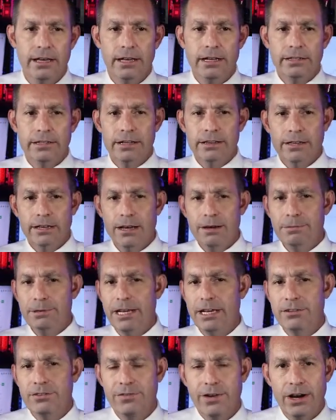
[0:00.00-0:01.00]
Now, the company
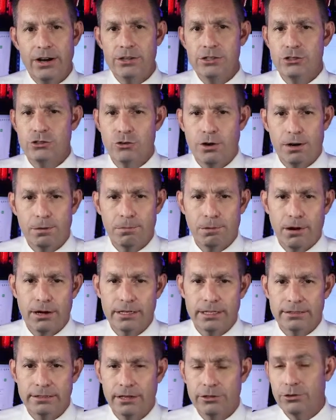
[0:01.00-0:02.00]
has various drug
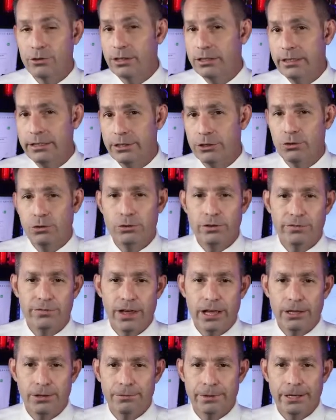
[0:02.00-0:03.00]
products under clinical
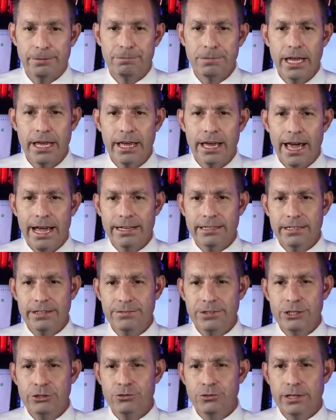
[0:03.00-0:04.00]
development.
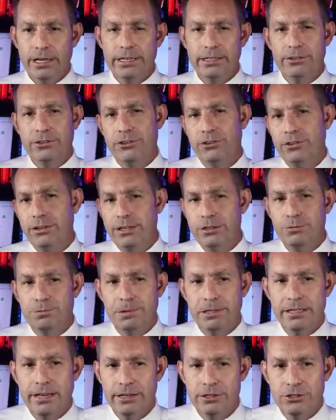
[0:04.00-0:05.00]
Activities related to these
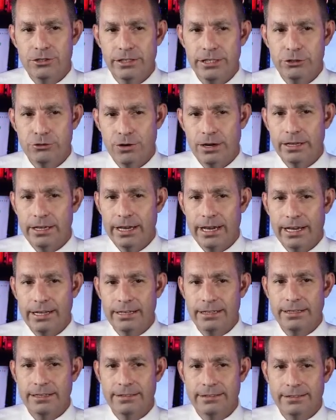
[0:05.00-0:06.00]
potentially drug
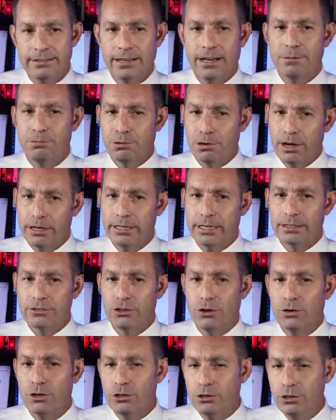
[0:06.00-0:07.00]
candidates products
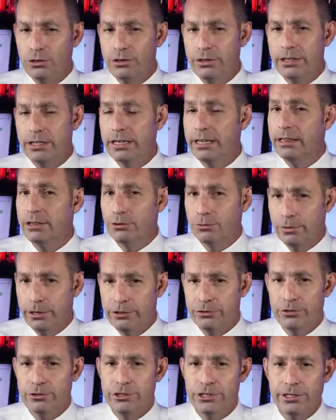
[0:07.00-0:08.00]
are included in the
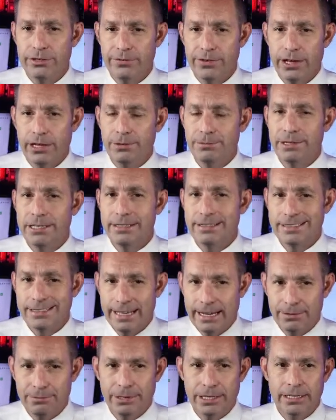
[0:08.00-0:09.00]
research and development
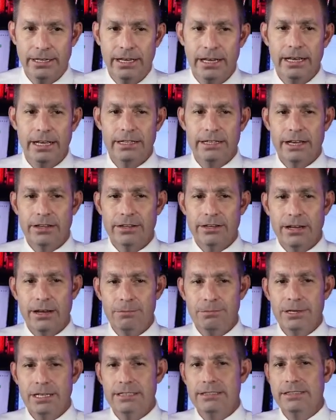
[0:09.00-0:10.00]
segment. Now, the
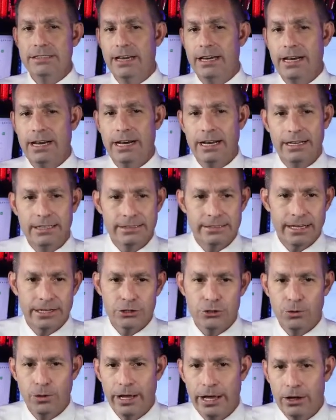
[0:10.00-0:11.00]
company's
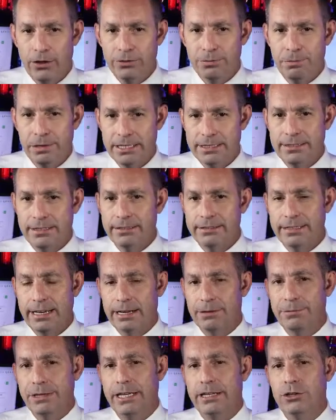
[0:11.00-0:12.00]
sexual health business
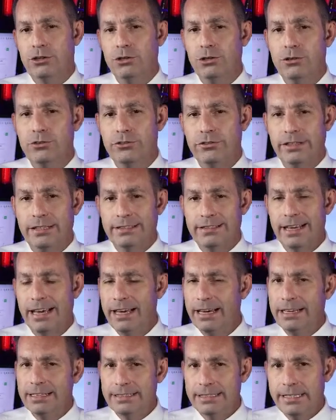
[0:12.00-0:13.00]
segment includes its
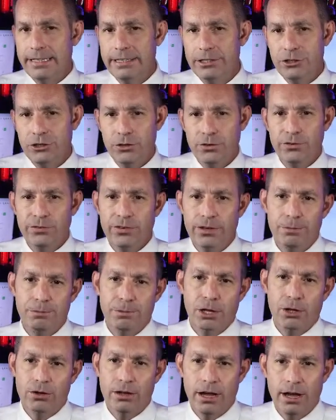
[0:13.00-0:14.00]
C2
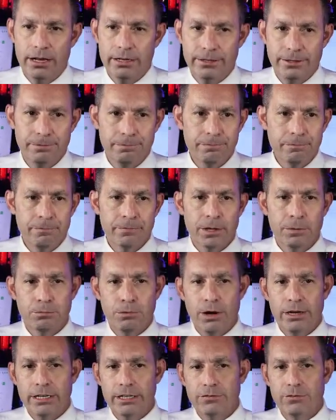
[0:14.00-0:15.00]
female condom
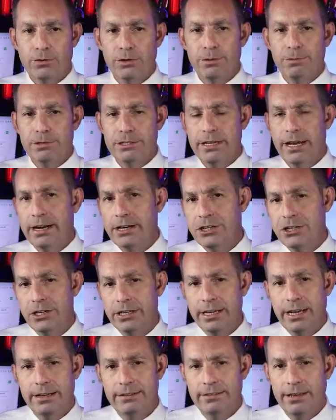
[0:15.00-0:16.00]
product for the protection
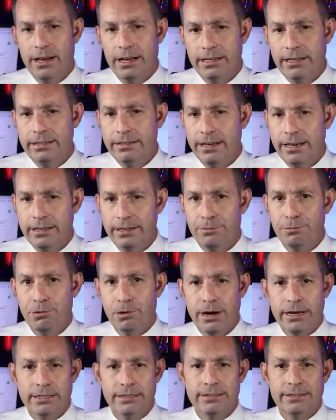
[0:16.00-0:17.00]
against unintended
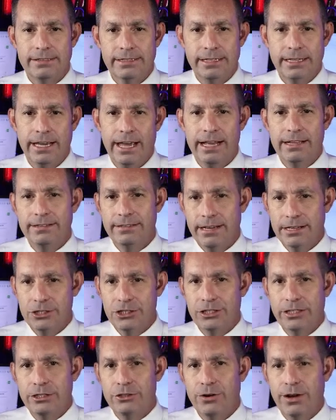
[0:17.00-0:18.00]
pregnancy and
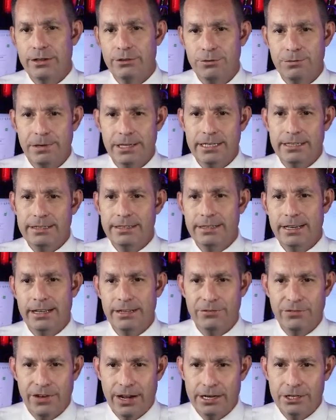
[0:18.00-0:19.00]
sexually transmitted
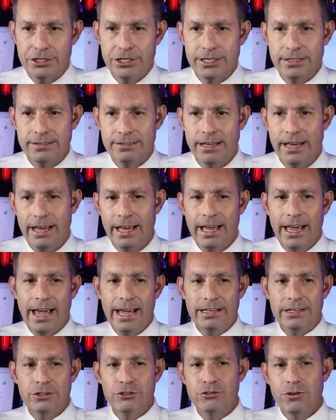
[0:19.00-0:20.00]
infections,
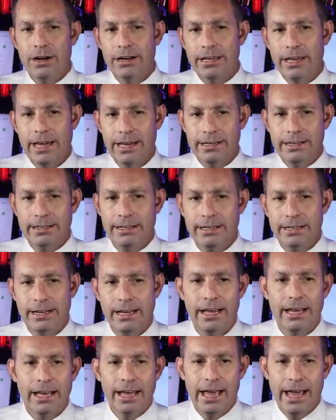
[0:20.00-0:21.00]
and a drug candidate,
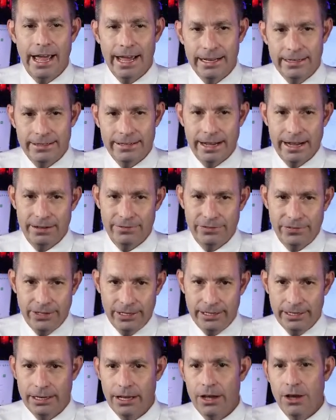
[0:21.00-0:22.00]

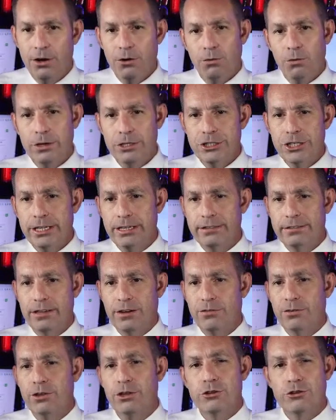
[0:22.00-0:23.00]
NTATFI, which is
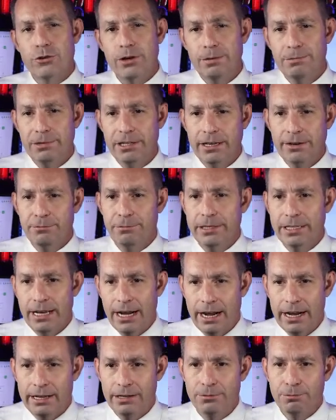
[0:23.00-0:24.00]
for the treatment of
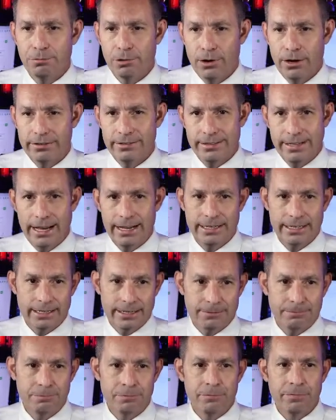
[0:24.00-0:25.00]
benign prostatic.
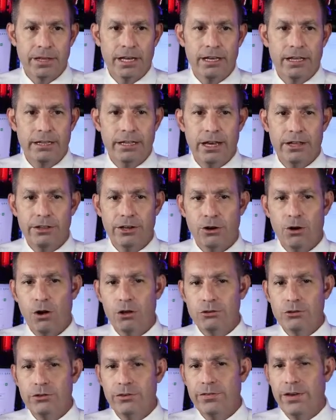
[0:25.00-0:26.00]
Now, they're
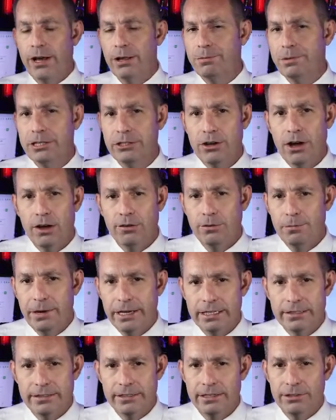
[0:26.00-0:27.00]
also developing novel
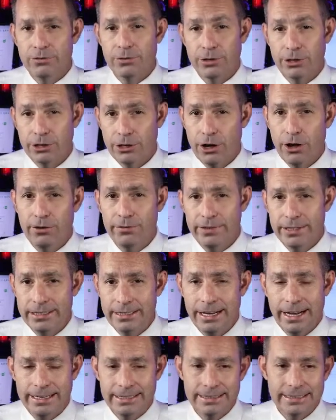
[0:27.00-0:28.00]
medicines for the
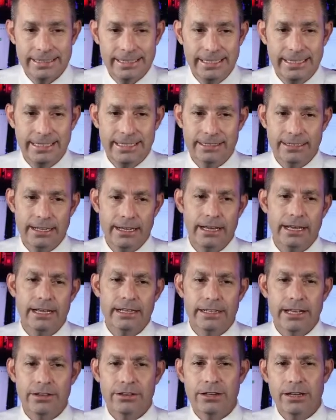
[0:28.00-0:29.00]
COVID-19.
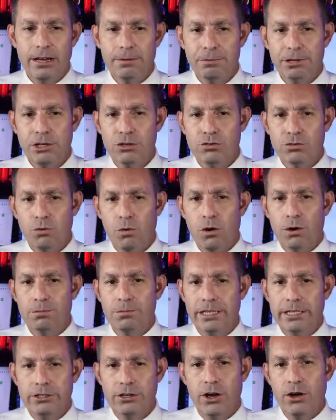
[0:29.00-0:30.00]
Now, the company is
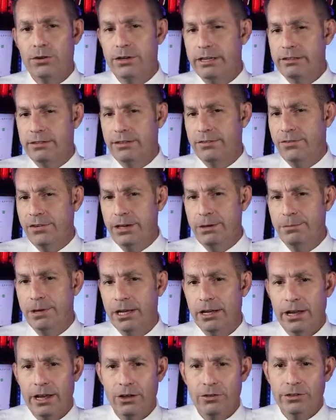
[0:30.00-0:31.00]
formerly known as the
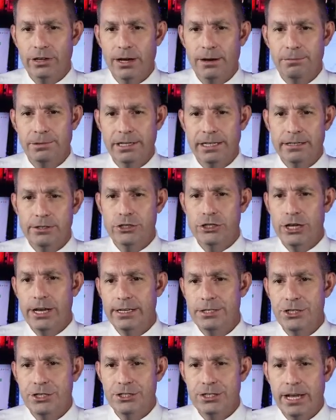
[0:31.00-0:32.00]
Female Health Company. It's
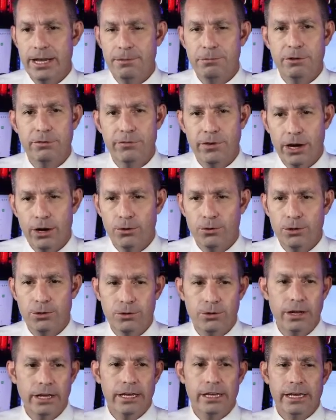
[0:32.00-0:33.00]
changed its name to
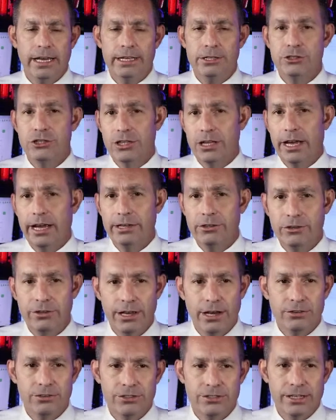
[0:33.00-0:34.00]
Veru in July
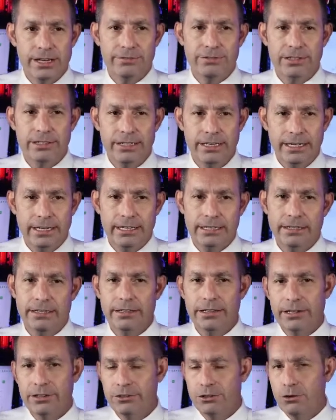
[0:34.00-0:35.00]
2017.
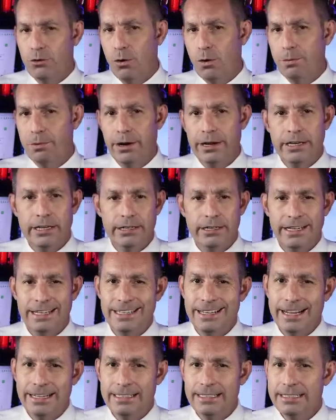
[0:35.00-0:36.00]
It's incorporated in
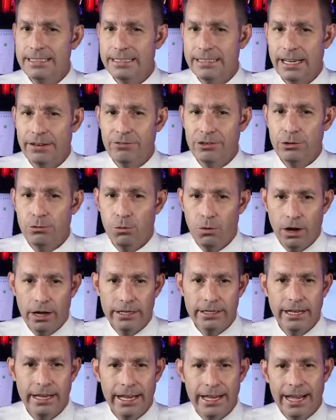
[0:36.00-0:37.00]

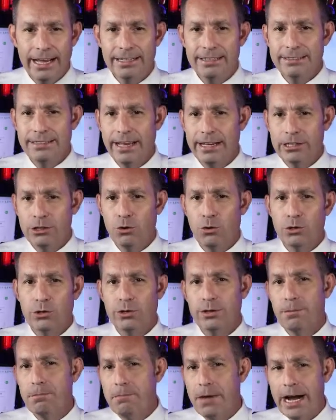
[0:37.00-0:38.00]
1971 and is
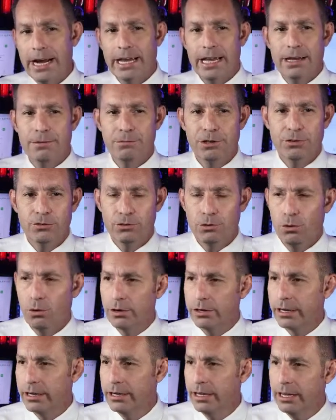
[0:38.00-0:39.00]
headquartered in Miami,
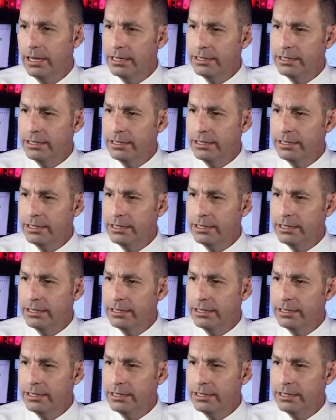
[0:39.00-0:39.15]
Florida.